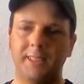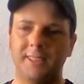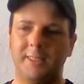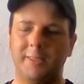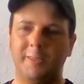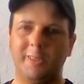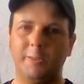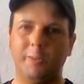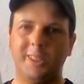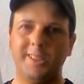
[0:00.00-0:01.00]
So
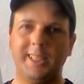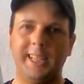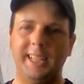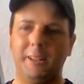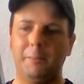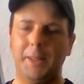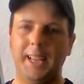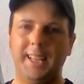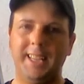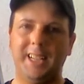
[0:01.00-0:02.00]
one day, a
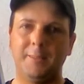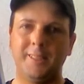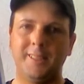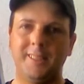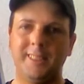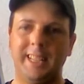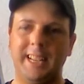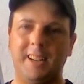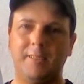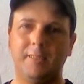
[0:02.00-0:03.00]
man he comes to the
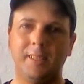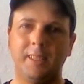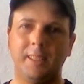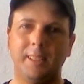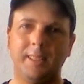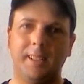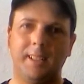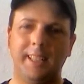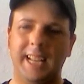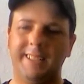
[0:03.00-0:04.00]
town.
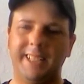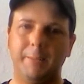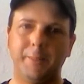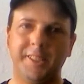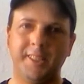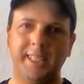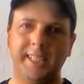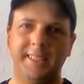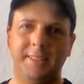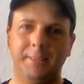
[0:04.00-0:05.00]
He has like a
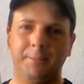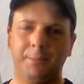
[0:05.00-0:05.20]
machine,